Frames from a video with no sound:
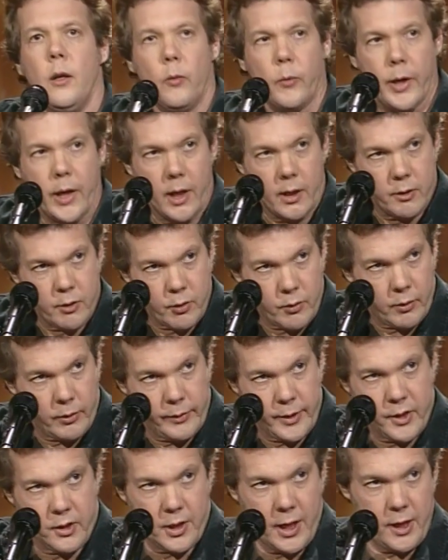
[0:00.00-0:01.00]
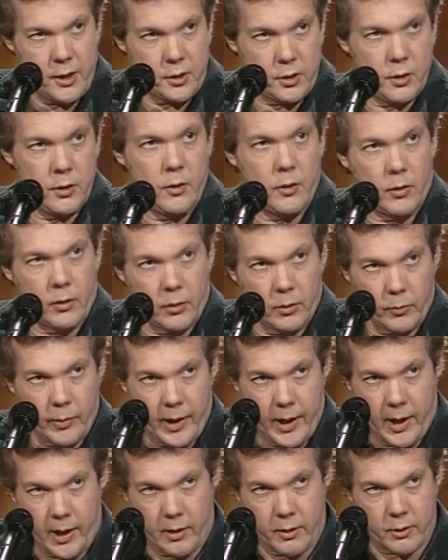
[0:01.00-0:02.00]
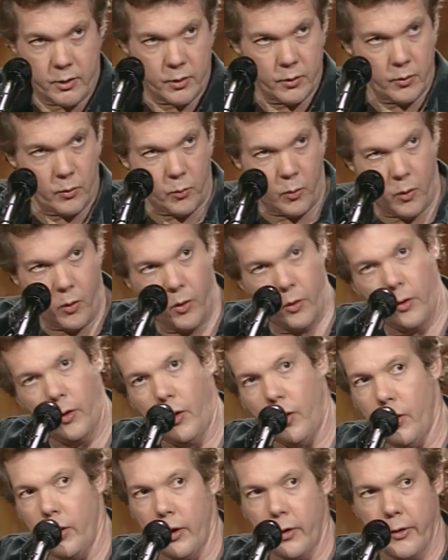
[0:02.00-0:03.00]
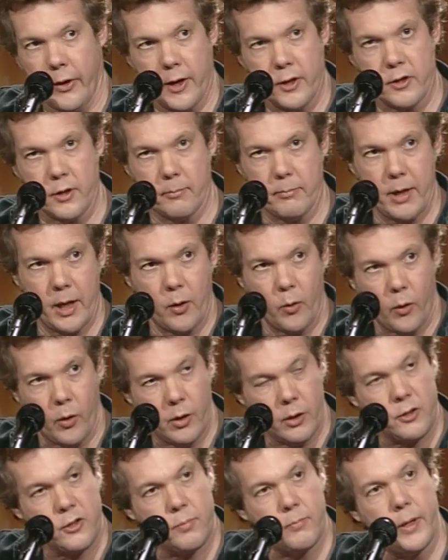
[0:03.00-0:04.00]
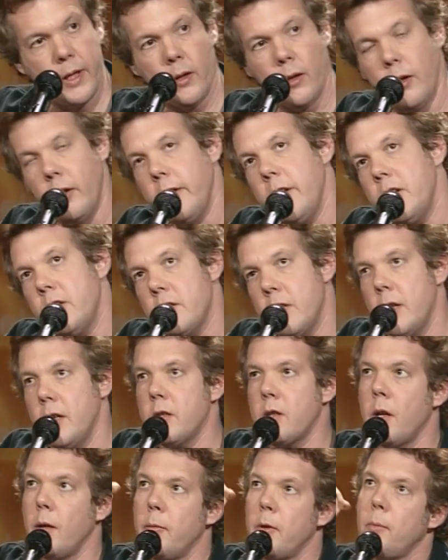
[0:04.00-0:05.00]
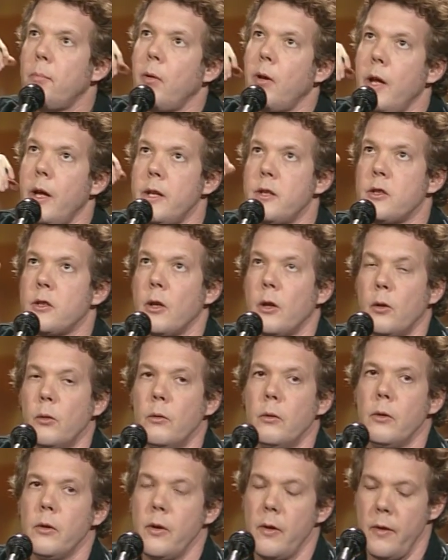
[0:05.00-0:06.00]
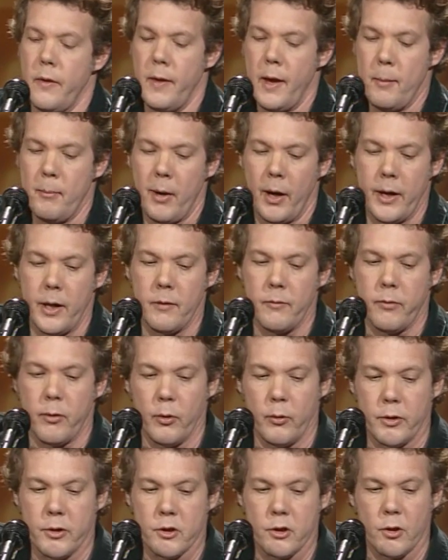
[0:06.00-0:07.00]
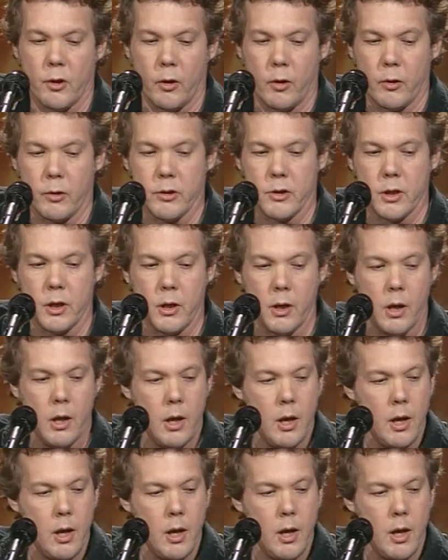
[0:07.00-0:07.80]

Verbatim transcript: we get into a recession or we get into a war or there's a big oil spill or these things come into play so they might influence songs and